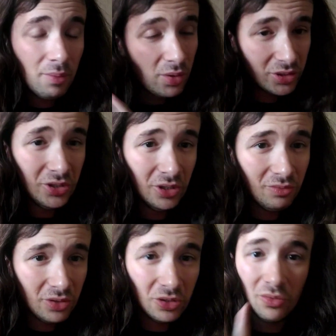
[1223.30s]
watching the
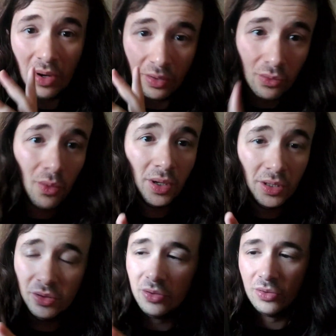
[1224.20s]
original and quite
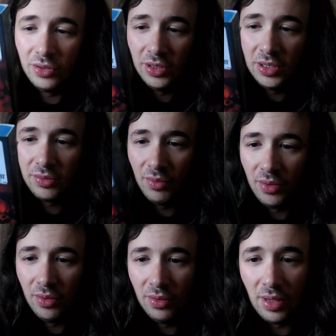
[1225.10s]
enjoying
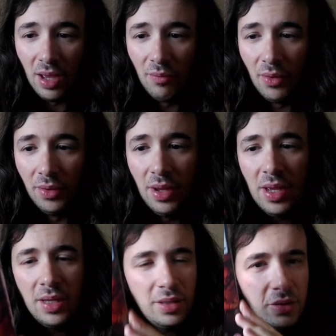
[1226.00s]
that one.
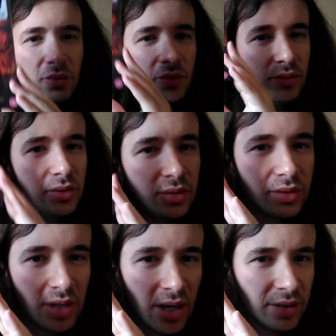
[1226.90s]
This one also
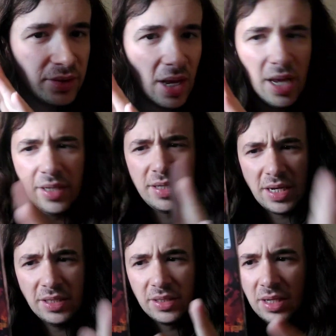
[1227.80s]
stars
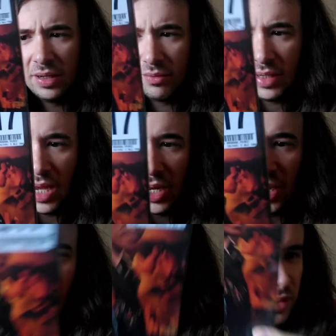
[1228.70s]
Dennis Leary, and
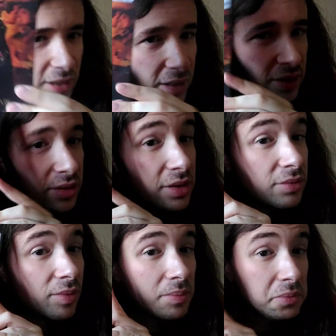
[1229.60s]
I think this is
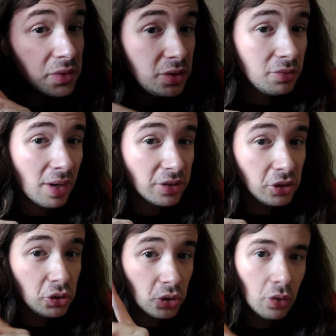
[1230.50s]
from director
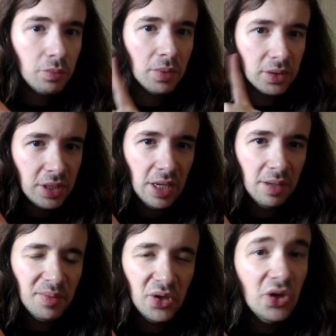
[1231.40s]
John
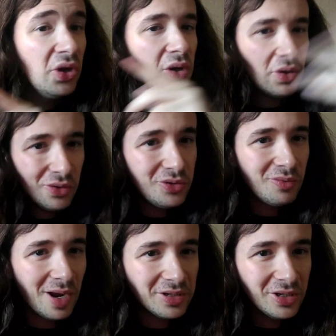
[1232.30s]
McTiernan, who
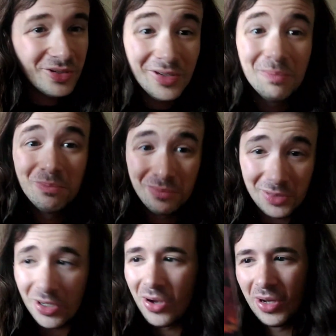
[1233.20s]
directed
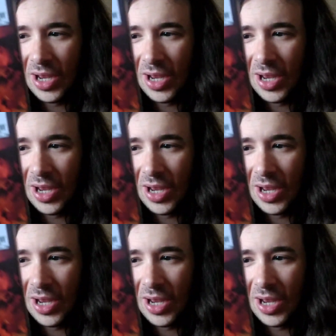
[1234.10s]
Die